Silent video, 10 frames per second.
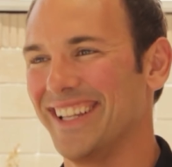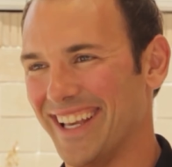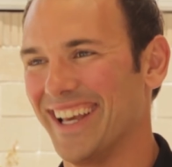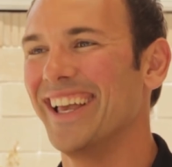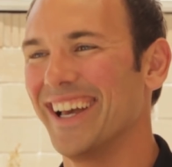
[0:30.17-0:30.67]

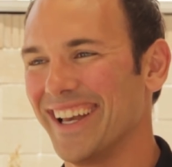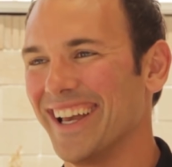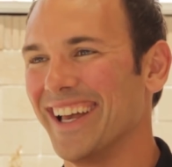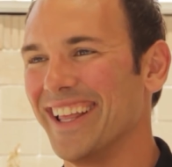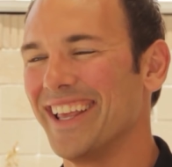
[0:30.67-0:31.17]
understand.
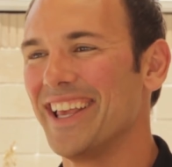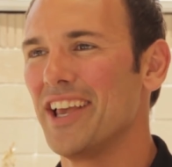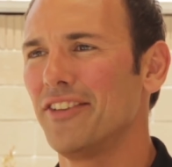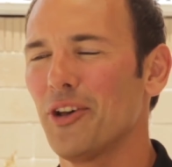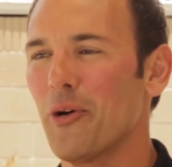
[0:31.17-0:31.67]
Yeah.
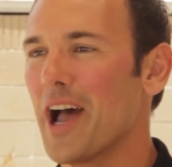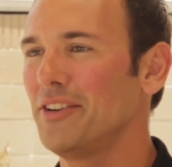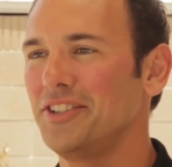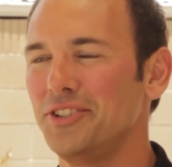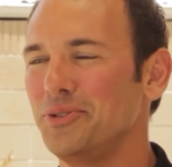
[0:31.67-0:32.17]
So
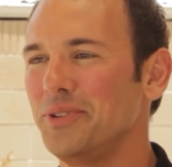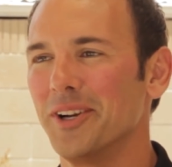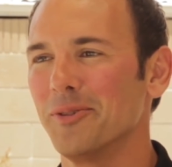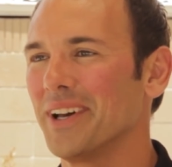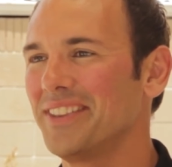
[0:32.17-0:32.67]
how did you
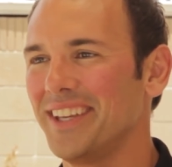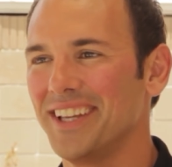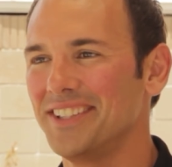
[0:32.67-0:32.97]
hear about the